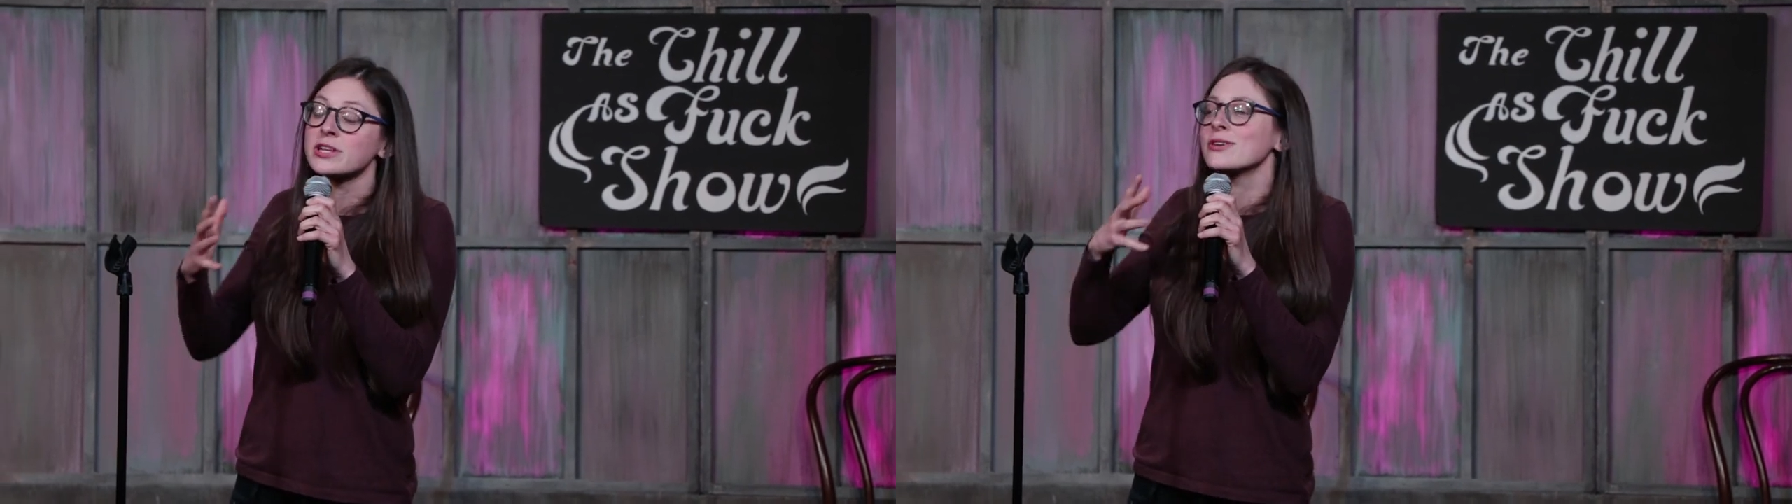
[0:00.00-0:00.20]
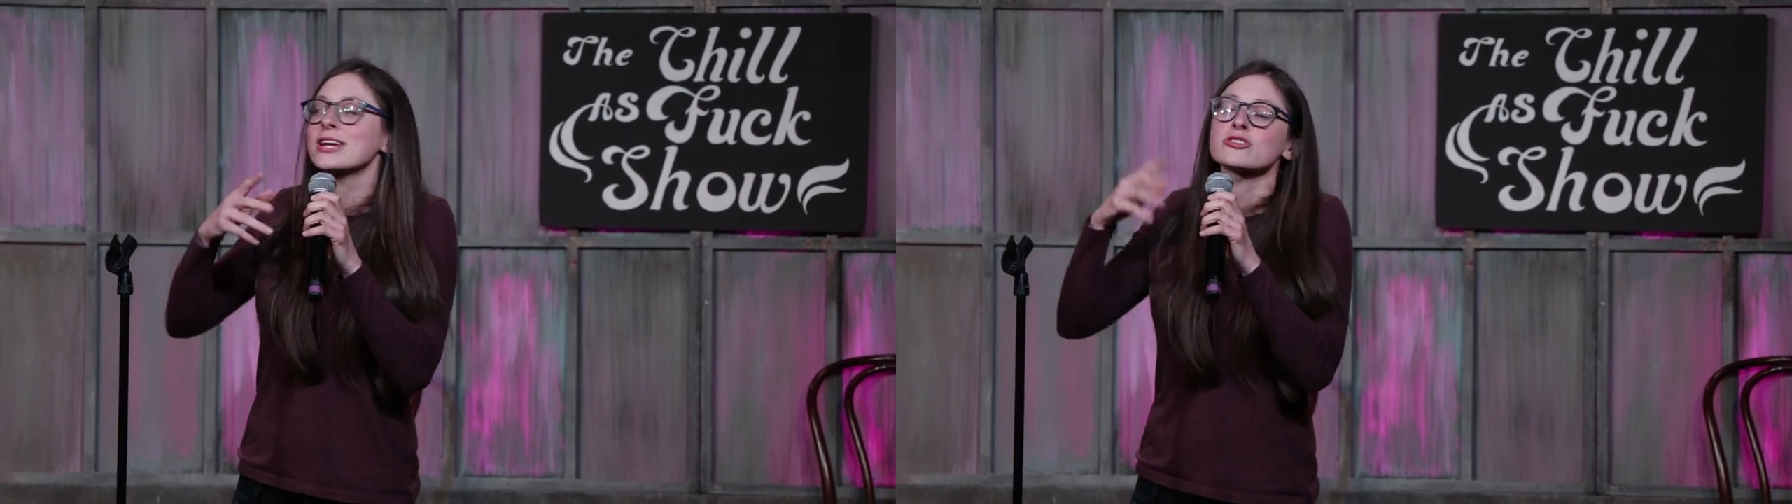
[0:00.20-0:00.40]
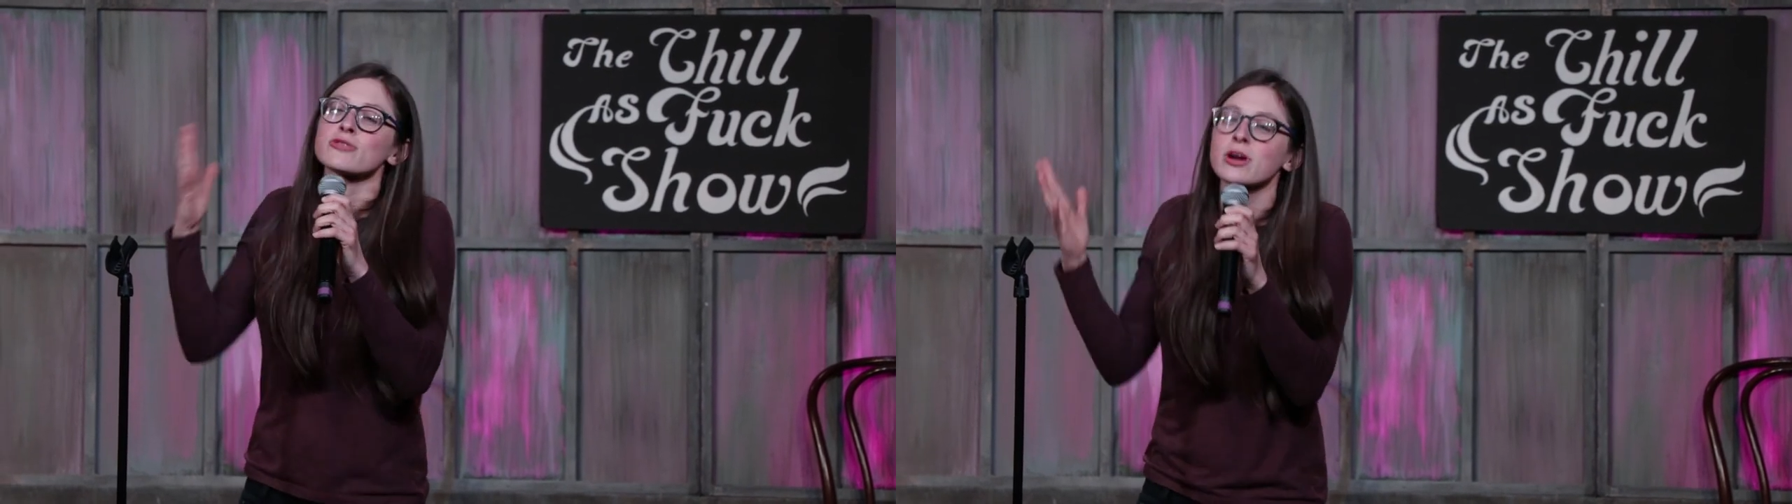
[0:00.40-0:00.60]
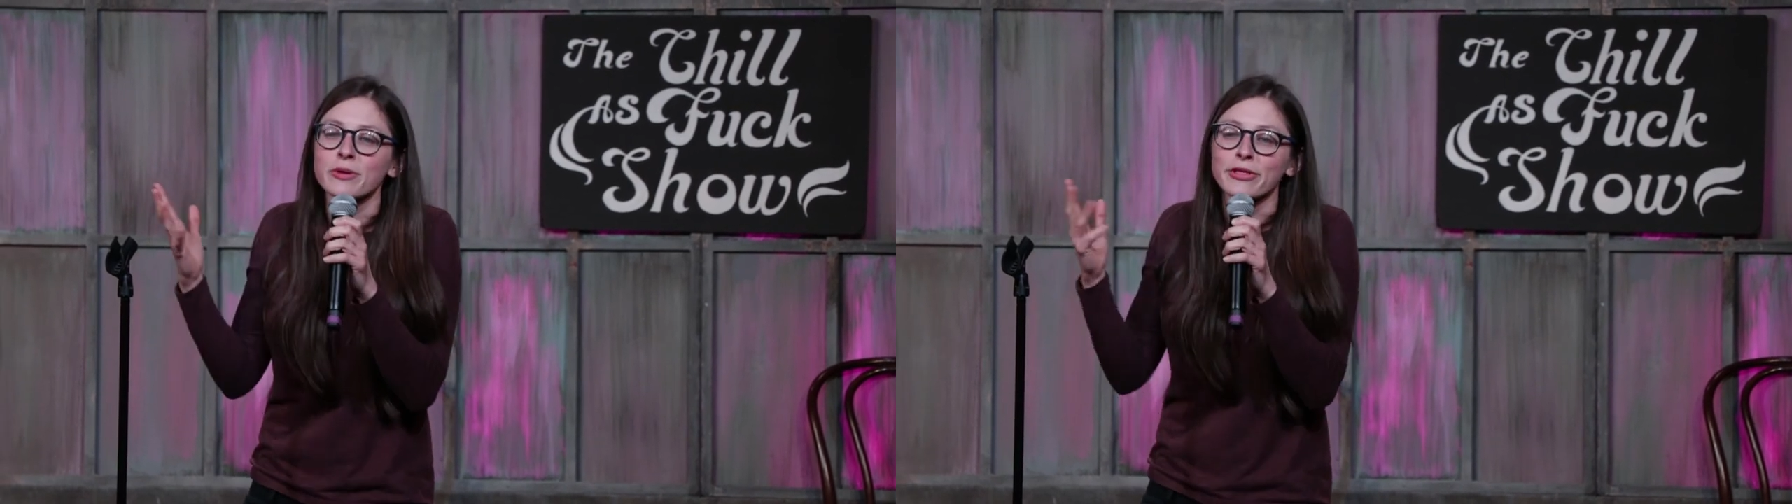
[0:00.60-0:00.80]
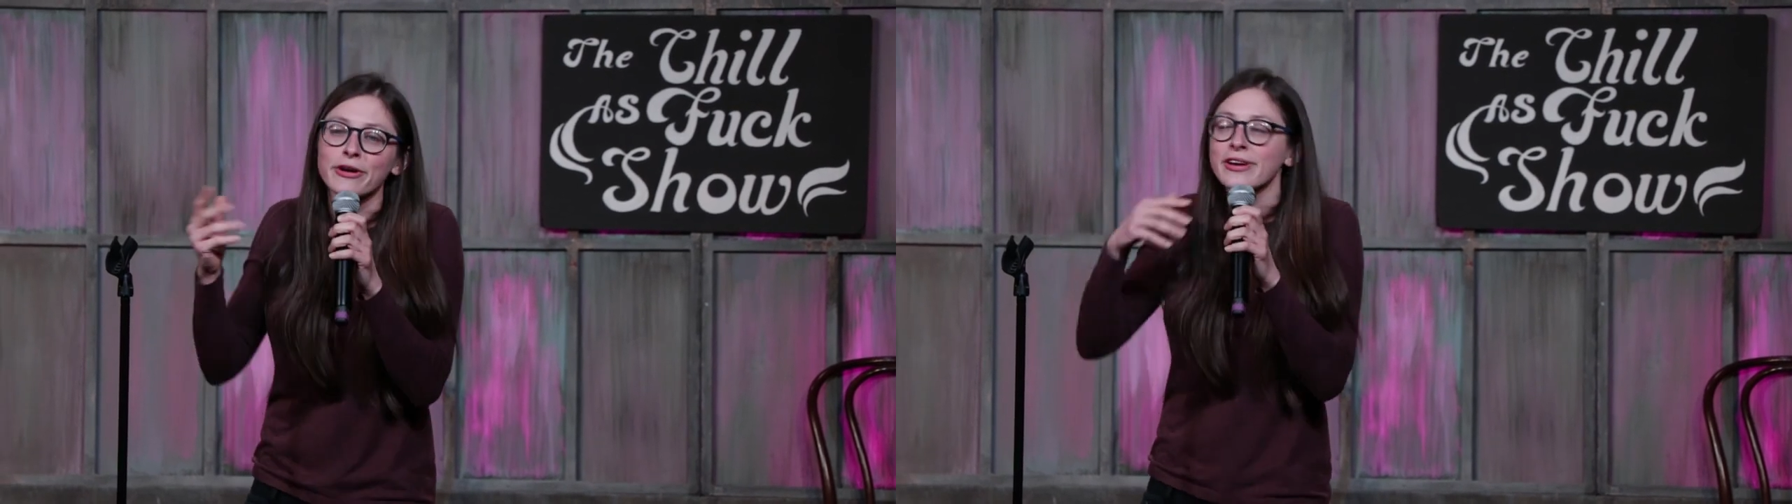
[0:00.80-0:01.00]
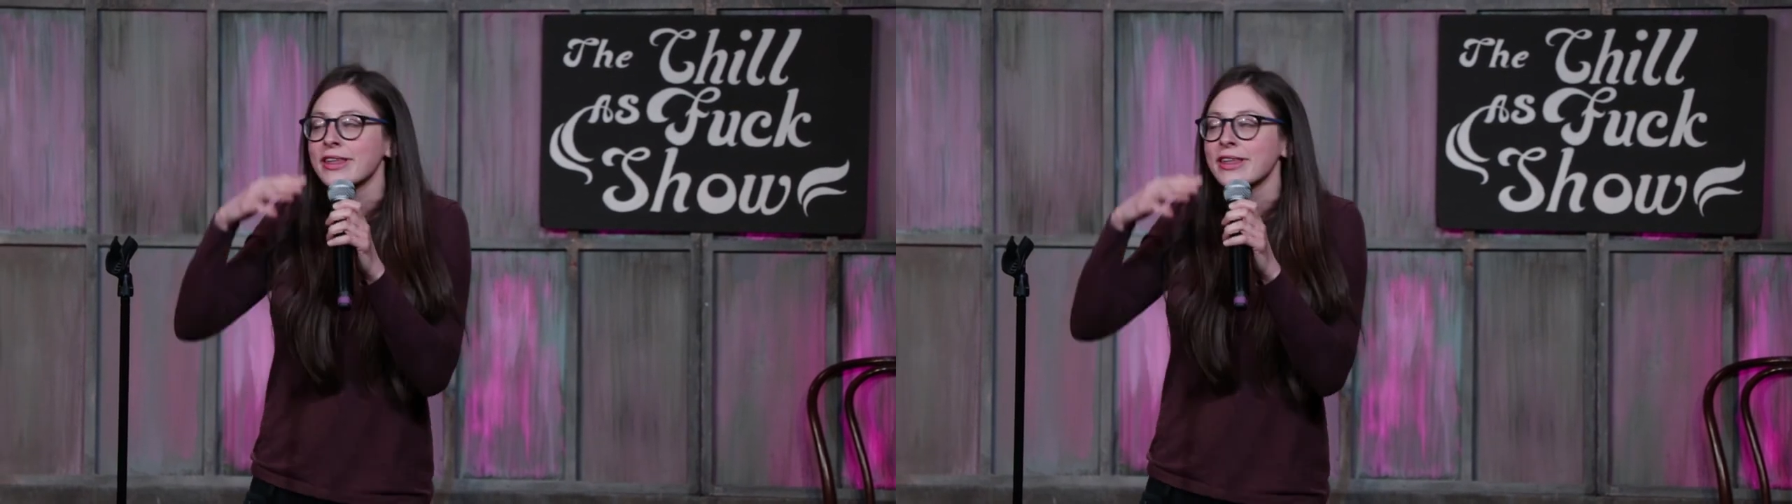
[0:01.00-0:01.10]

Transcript: and you get drunk with her,